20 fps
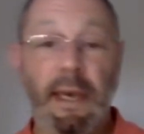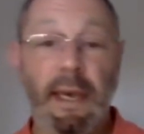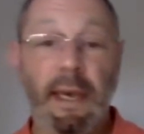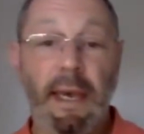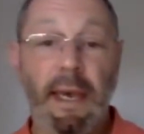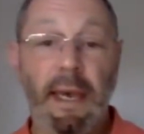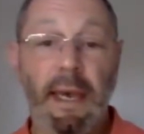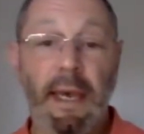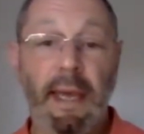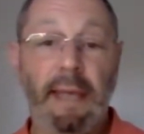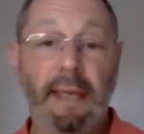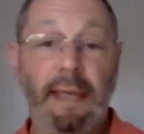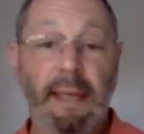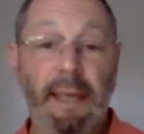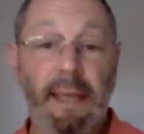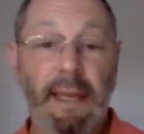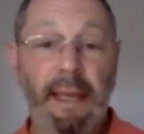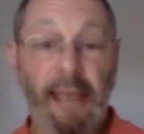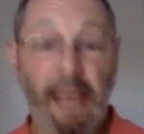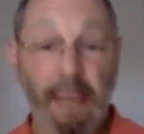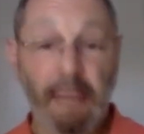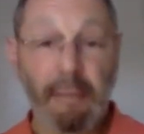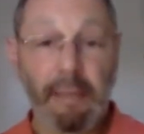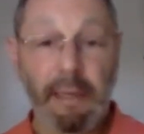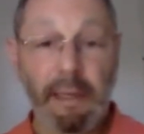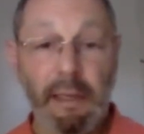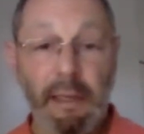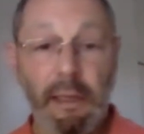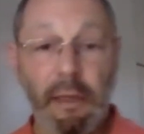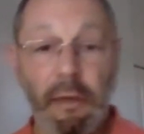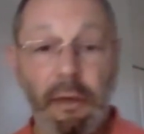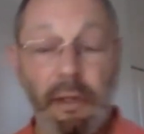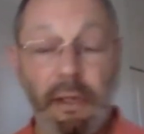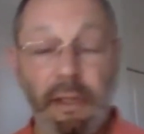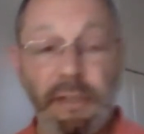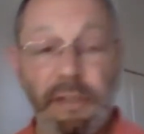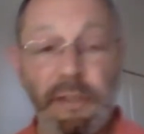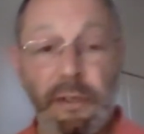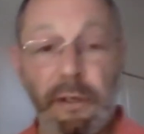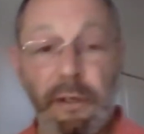And it can be a little lonely.
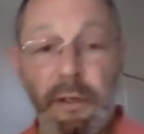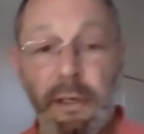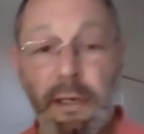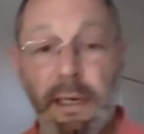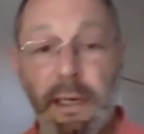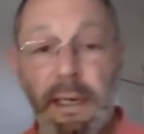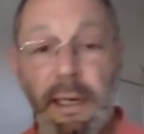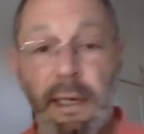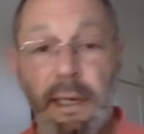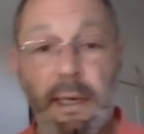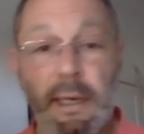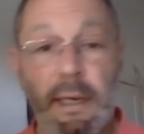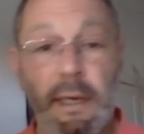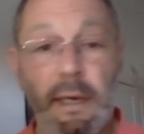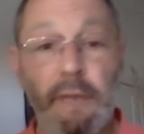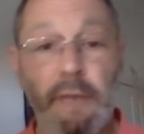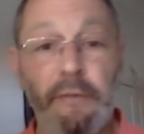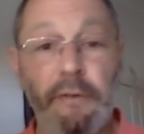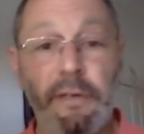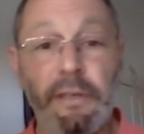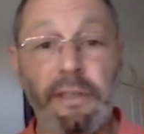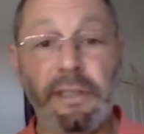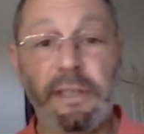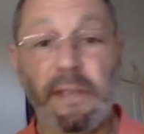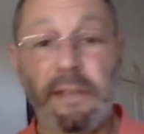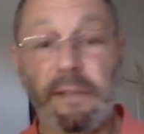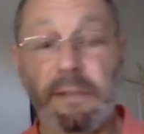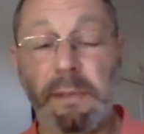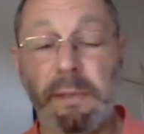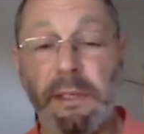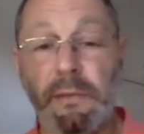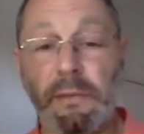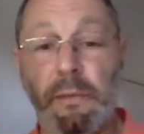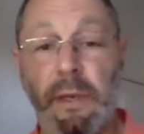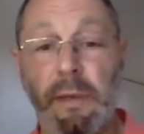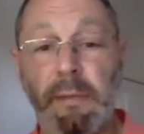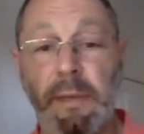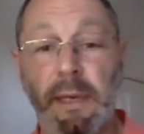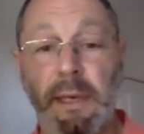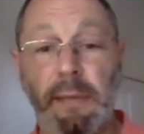So I offer a safe space
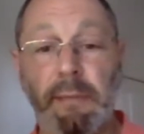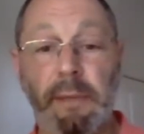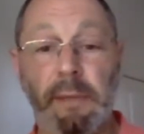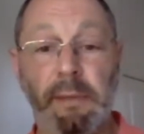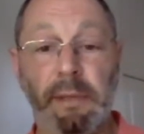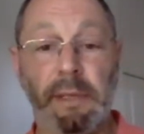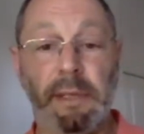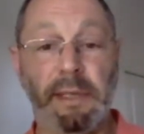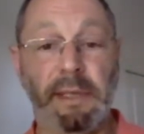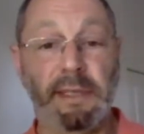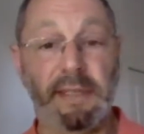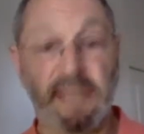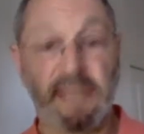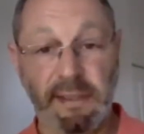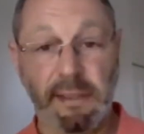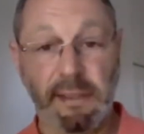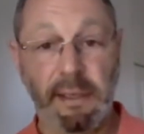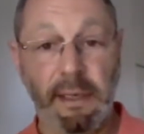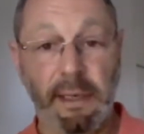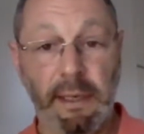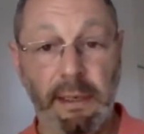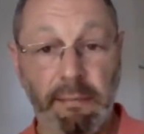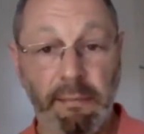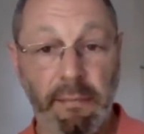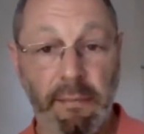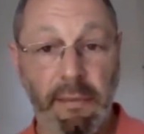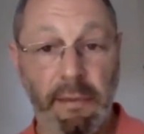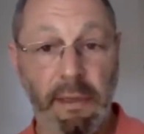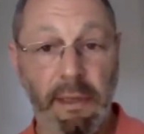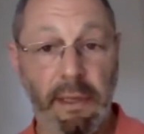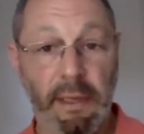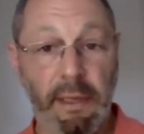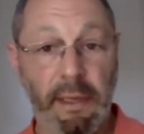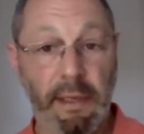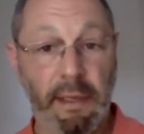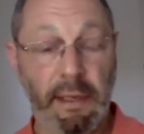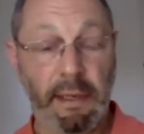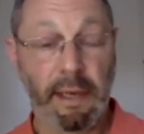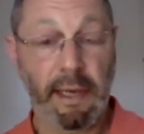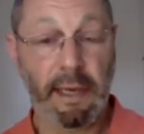whereby people can test their
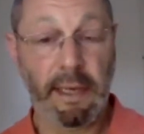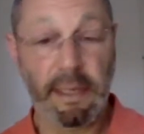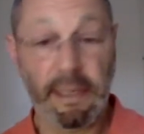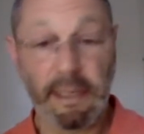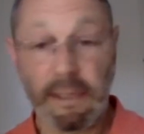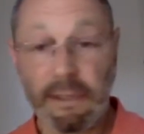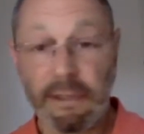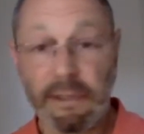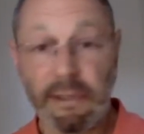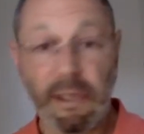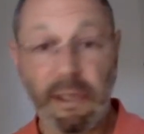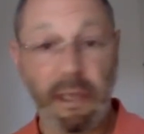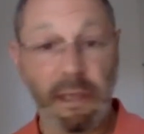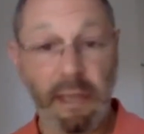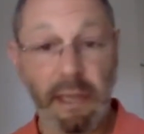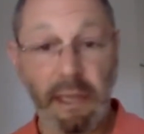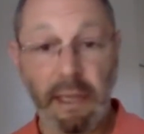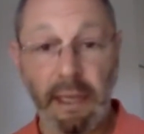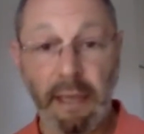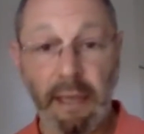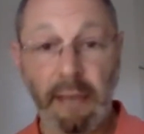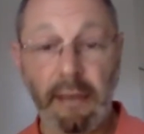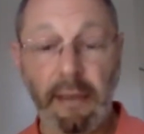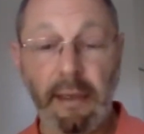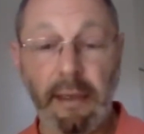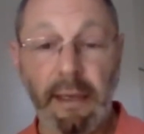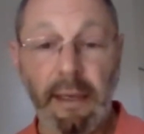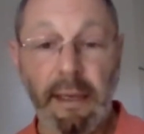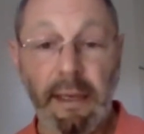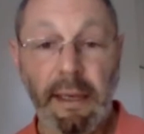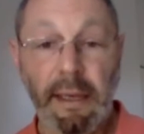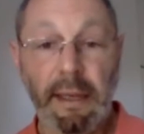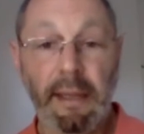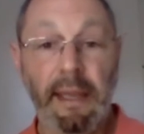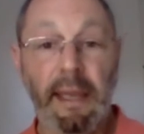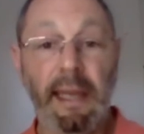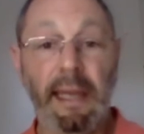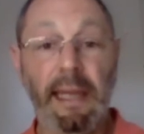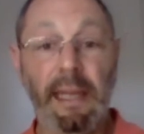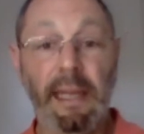ideas, their thinking,
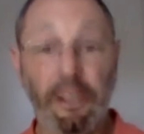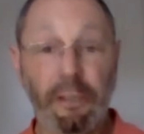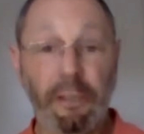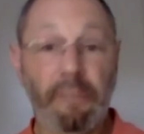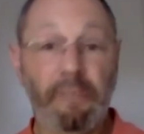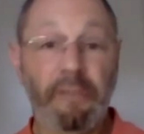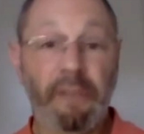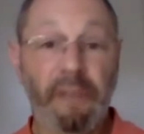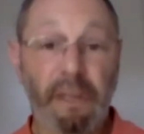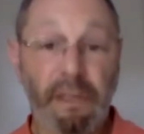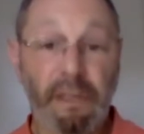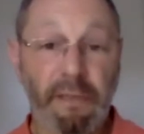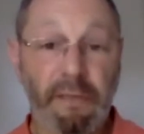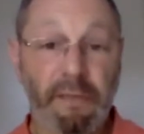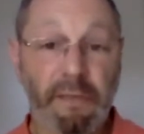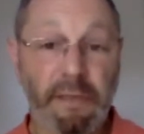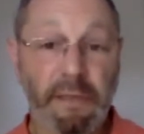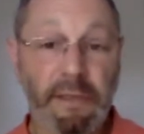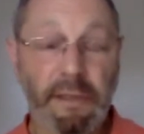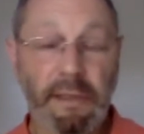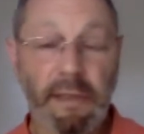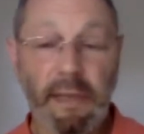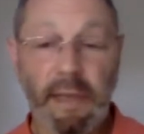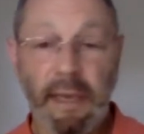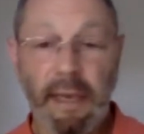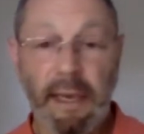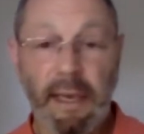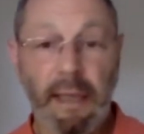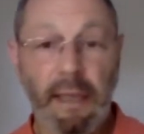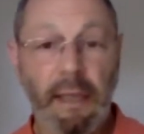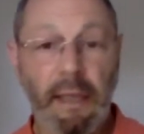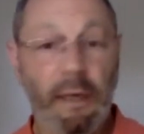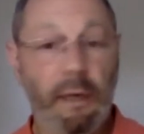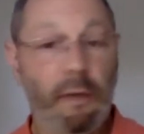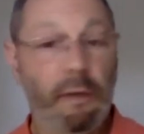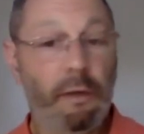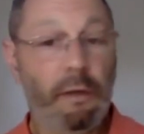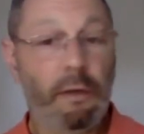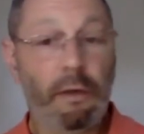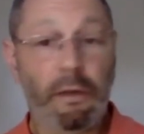their leadership philosophies, and their
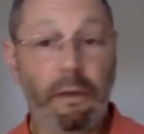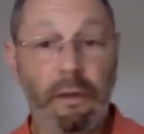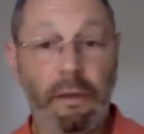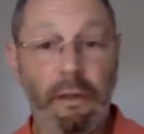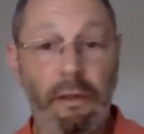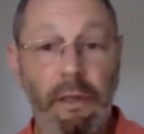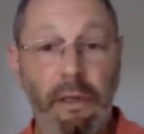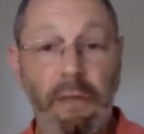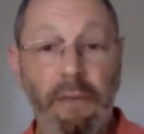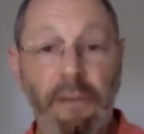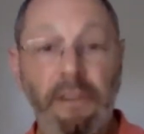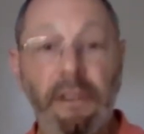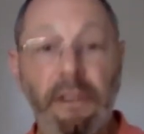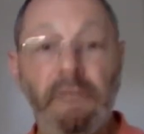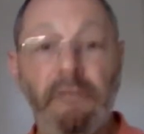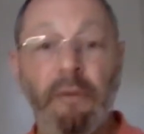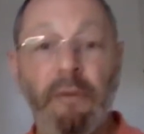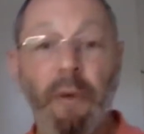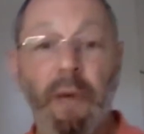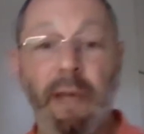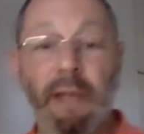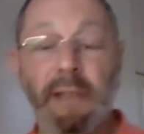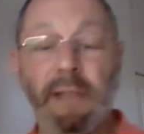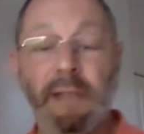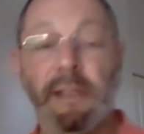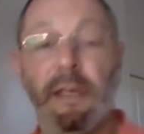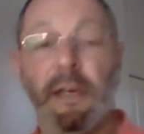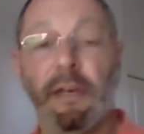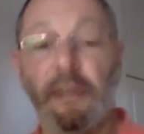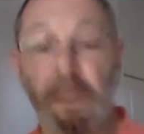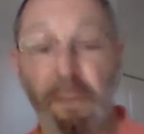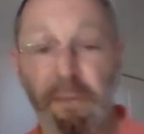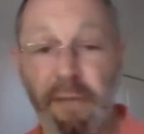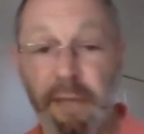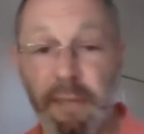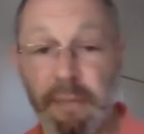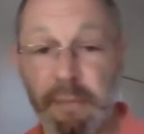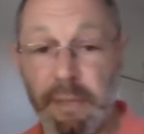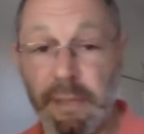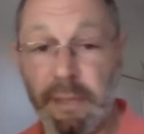own growth, their own self-awareness, their own
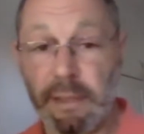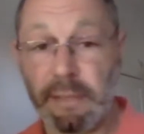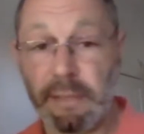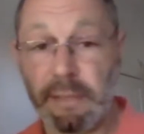development.